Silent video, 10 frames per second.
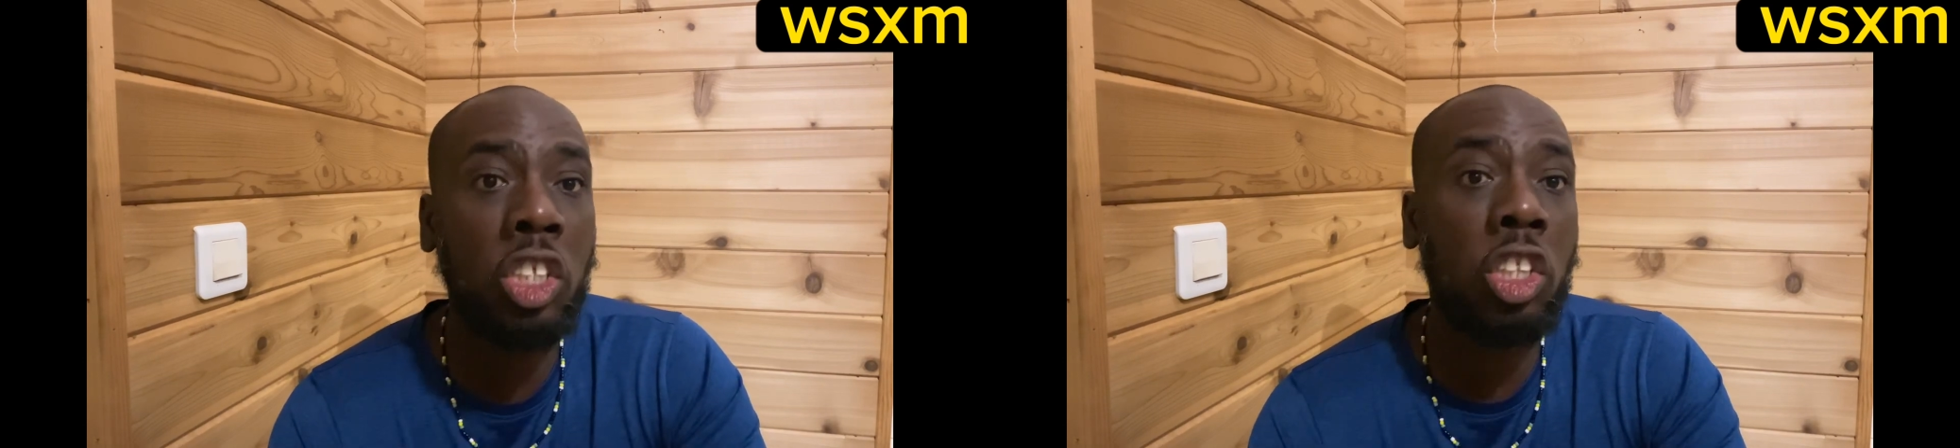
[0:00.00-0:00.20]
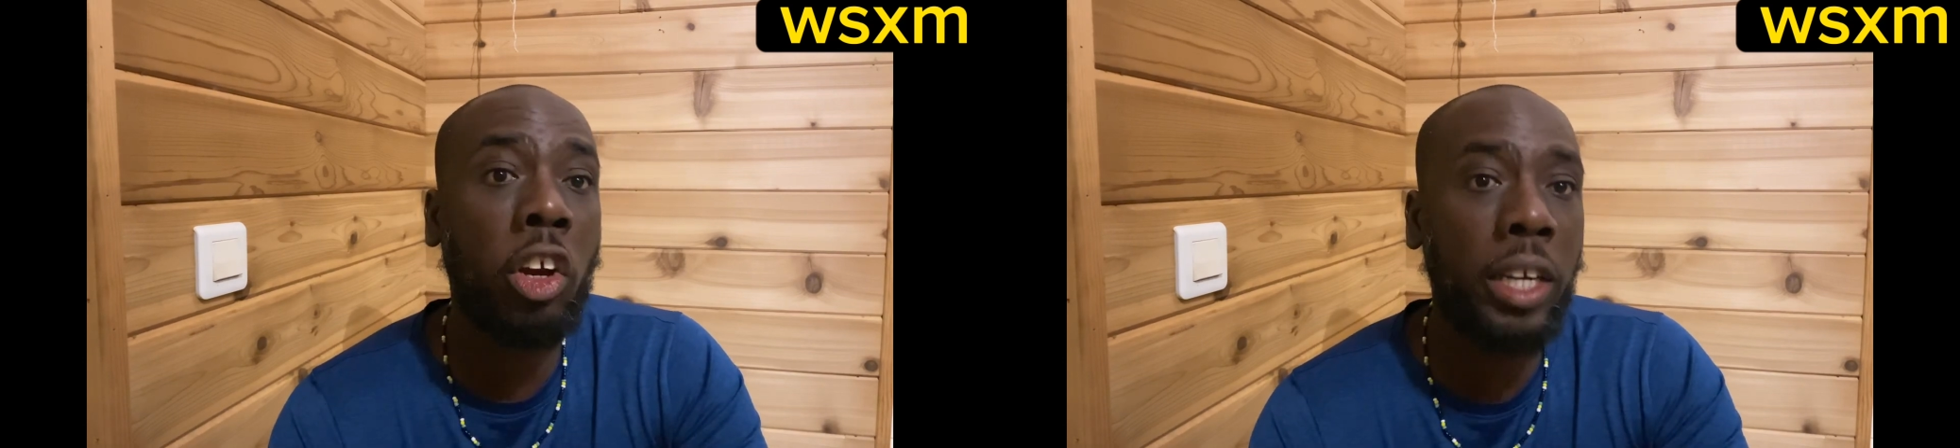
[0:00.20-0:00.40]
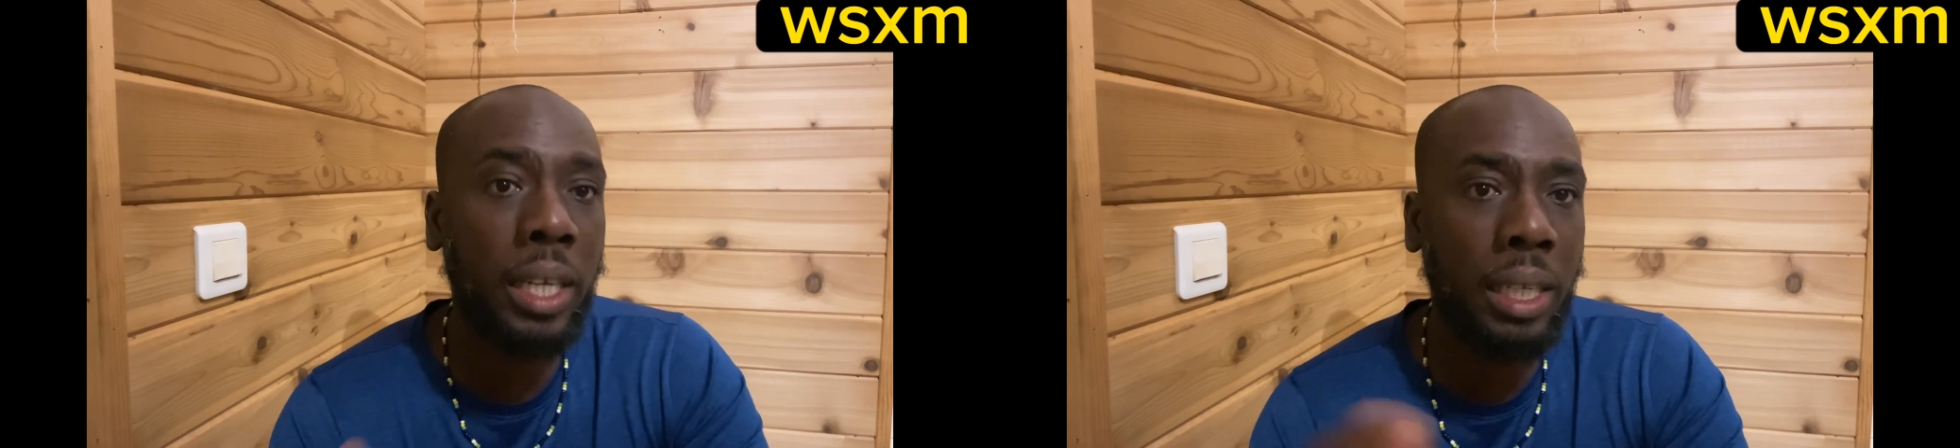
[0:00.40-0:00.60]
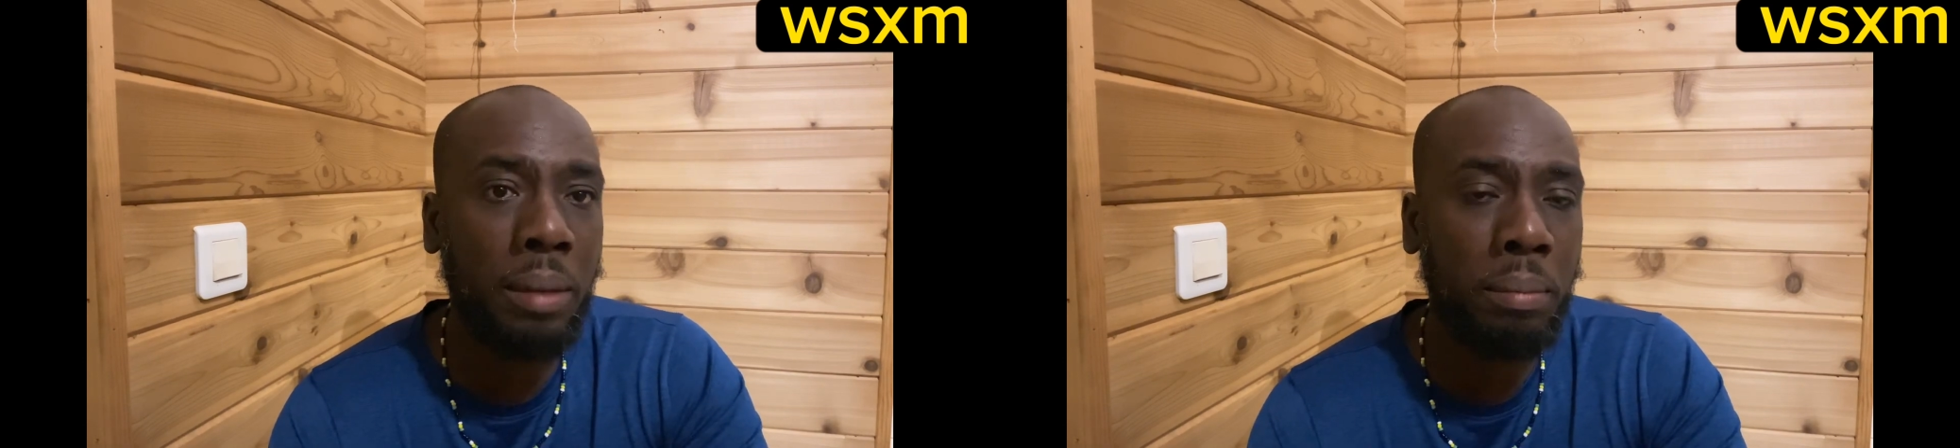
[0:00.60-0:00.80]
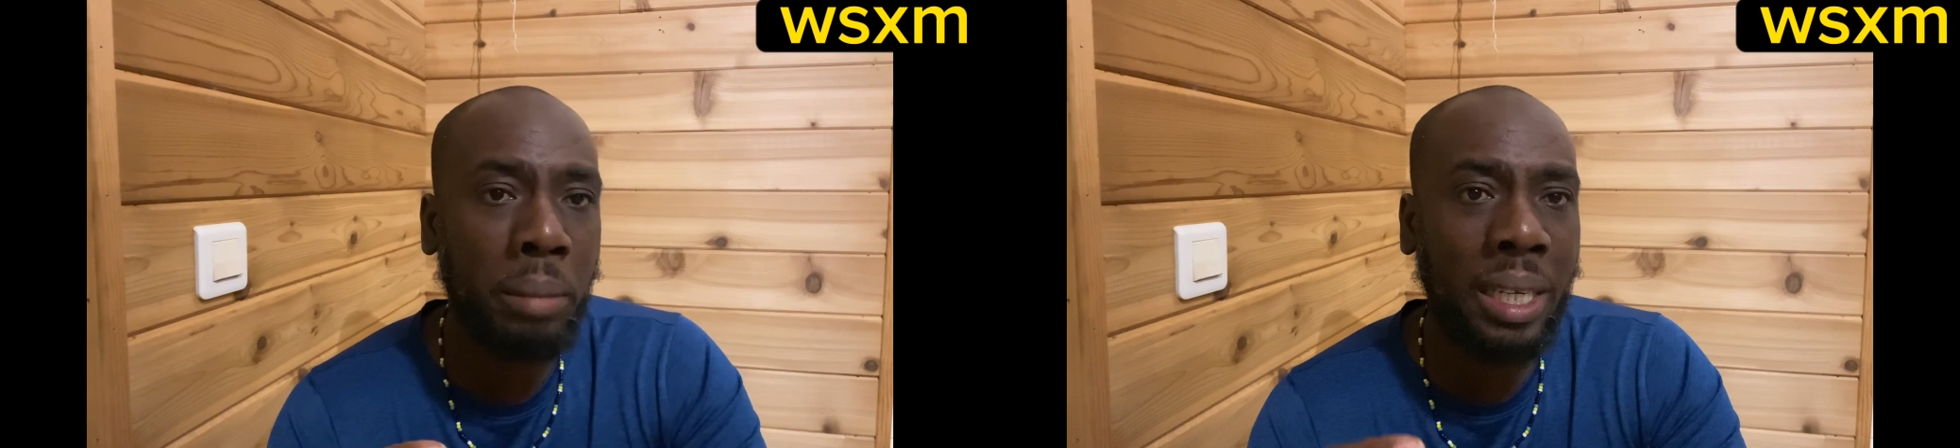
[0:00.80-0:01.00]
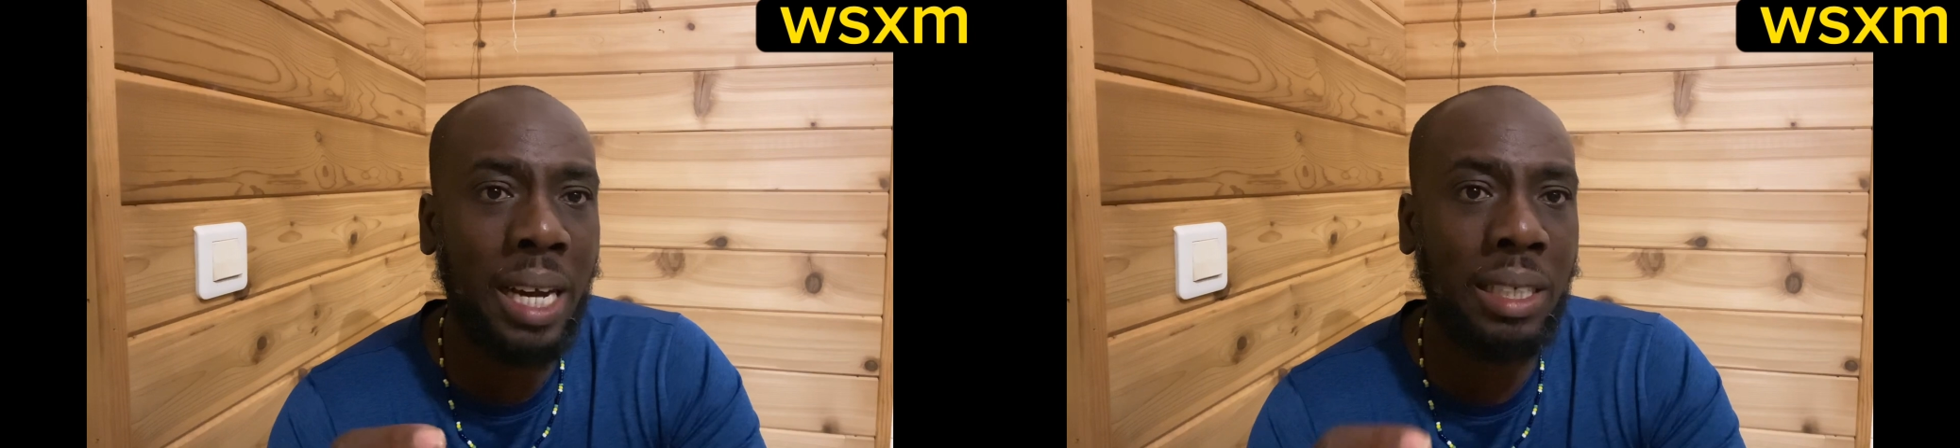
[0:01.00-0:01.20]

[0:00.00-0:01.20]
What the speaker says: turned on him because